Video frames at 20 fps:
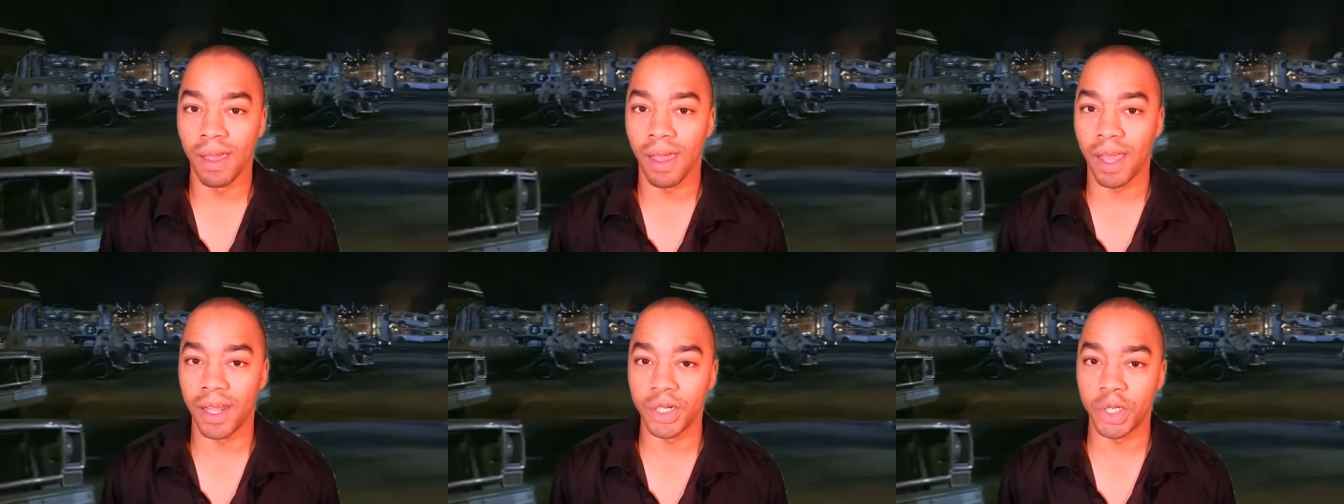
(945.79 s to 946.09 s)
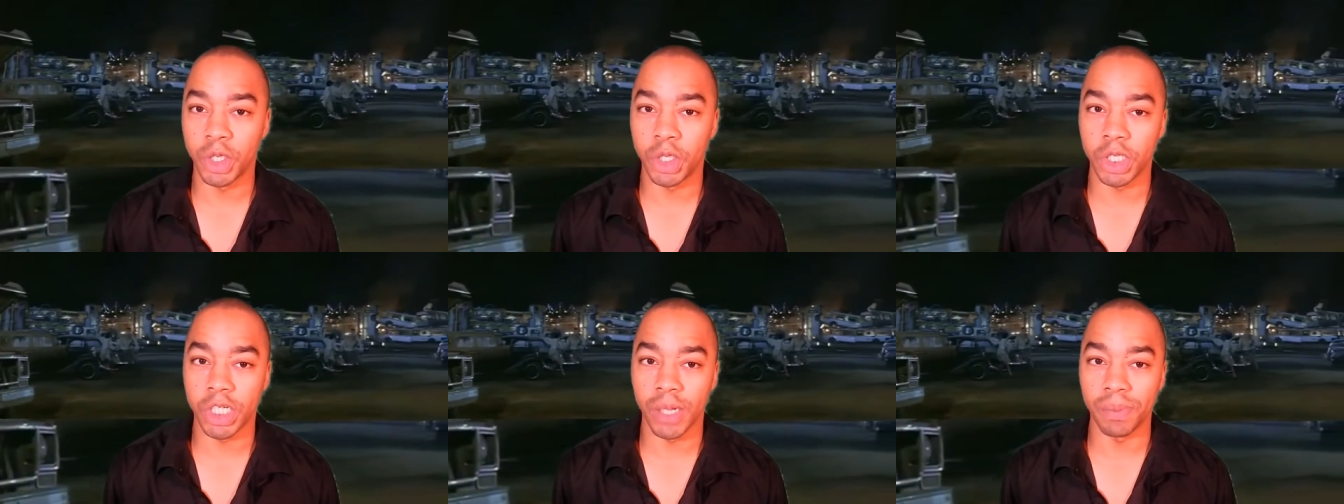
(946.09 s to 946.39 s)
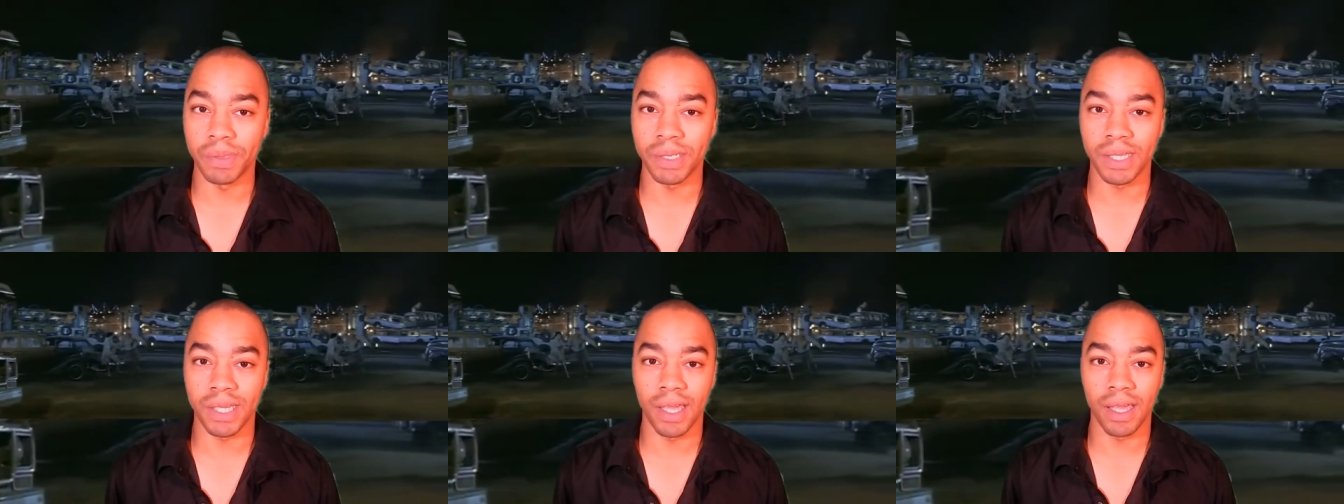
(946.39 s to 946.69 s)
and
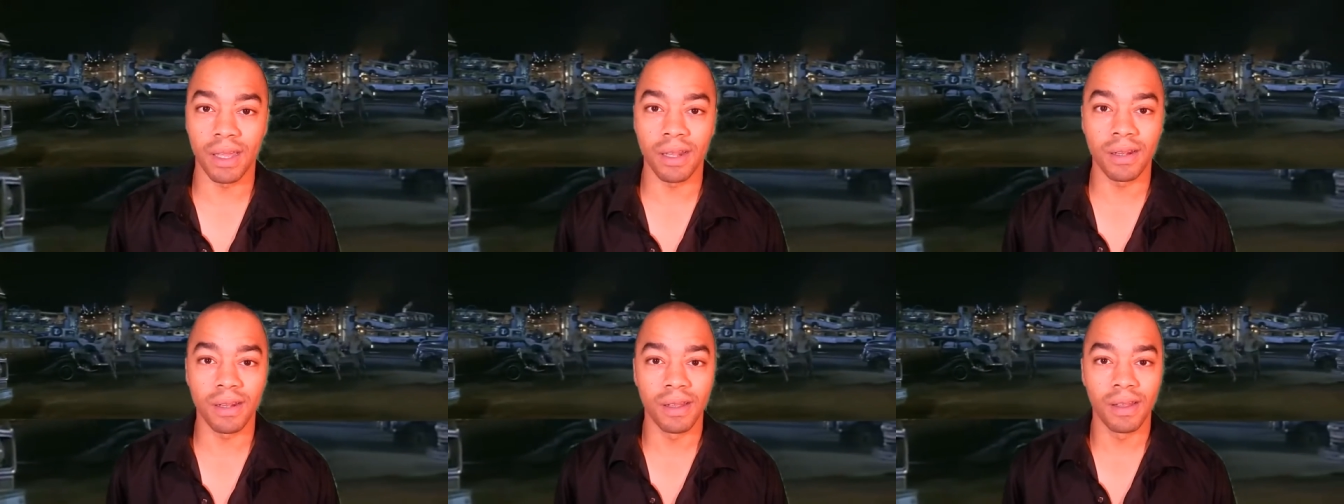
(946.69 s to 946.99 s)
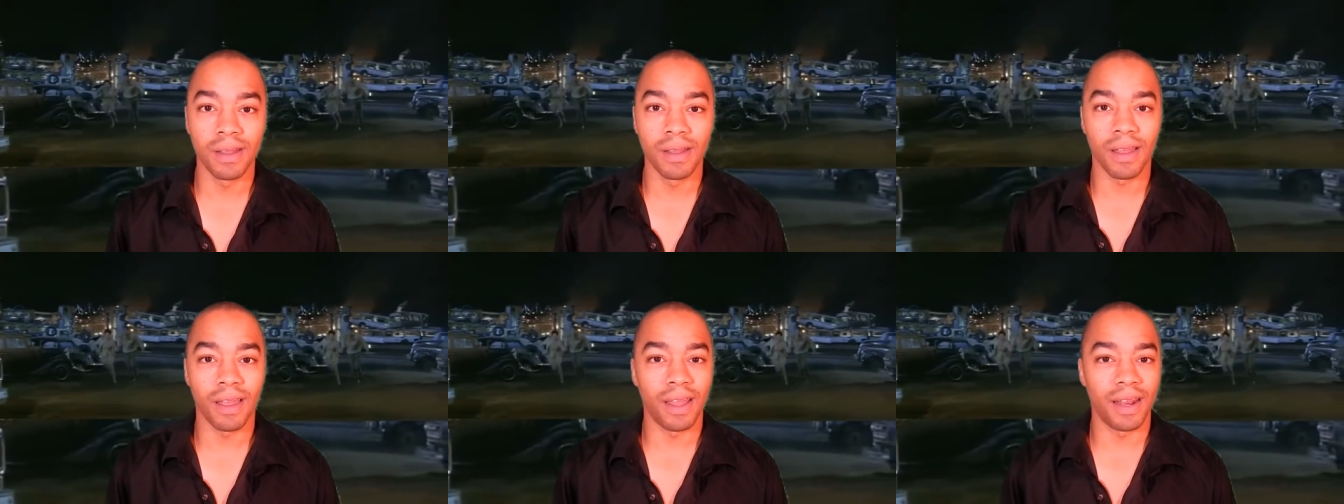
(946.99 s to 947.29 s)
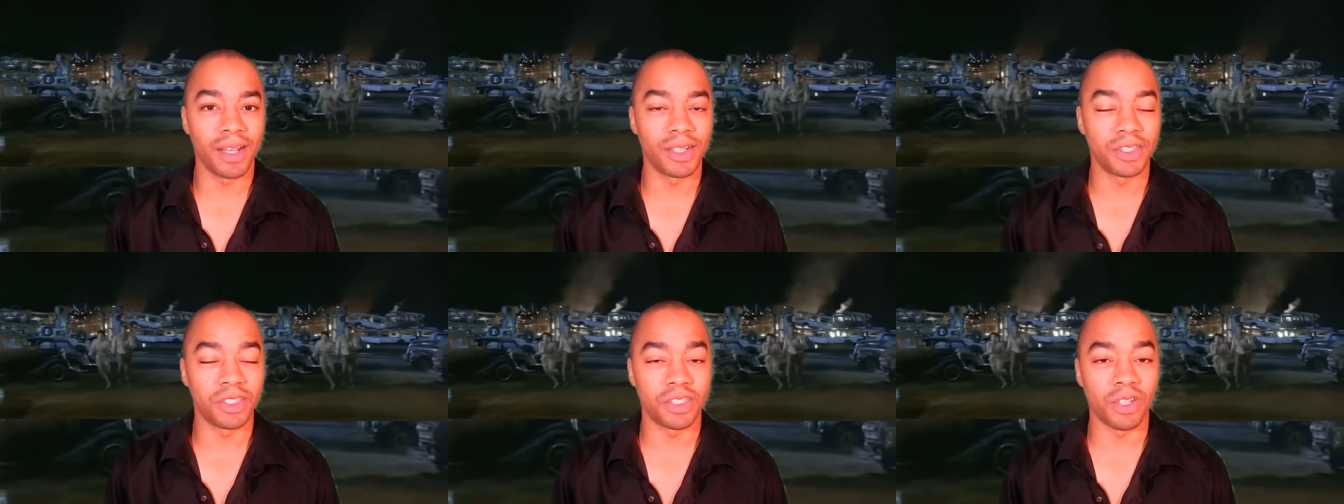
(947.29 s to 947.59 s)
sheepskin,
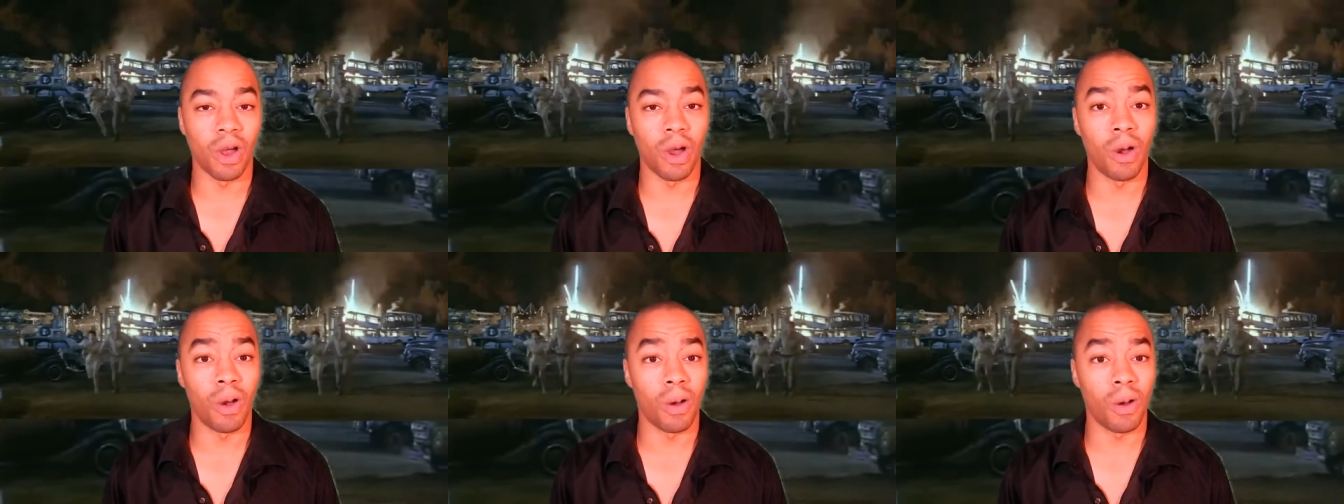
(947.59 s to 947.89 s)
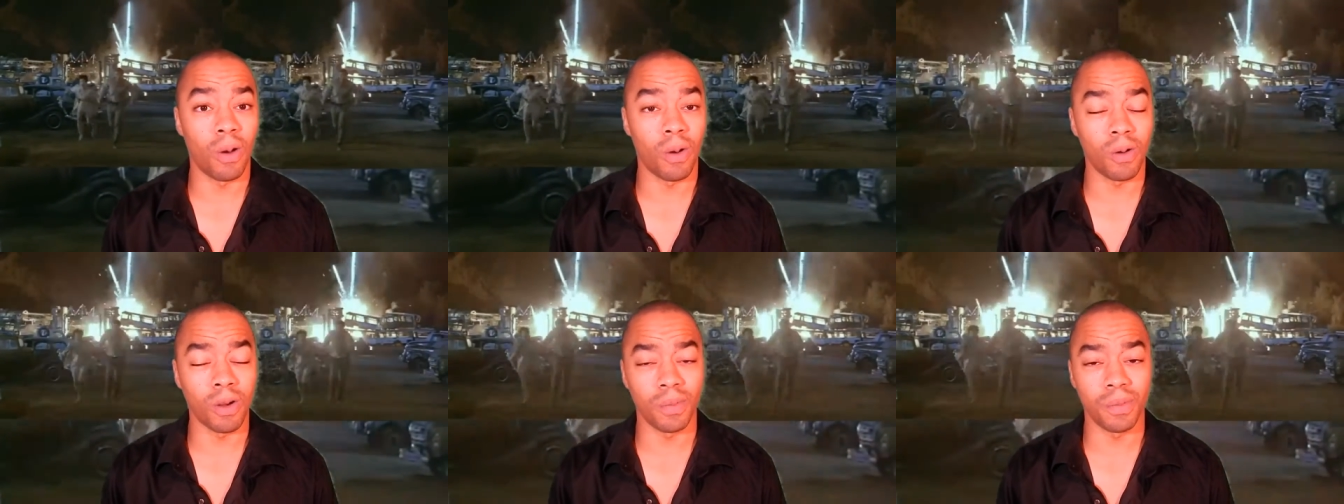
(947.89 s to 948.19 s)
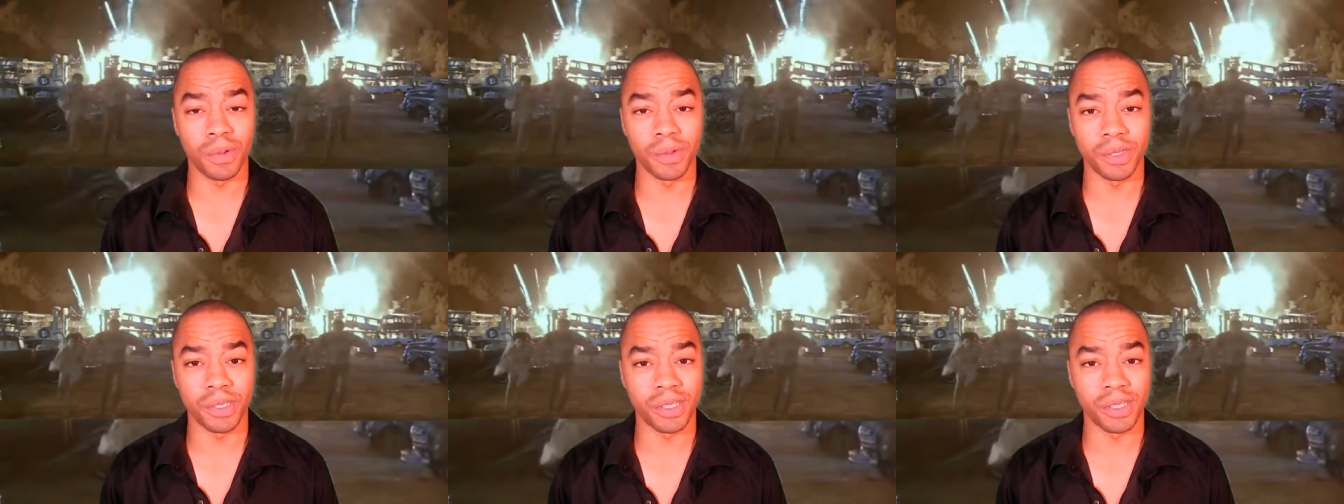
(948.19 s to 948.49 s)
and it's just horrible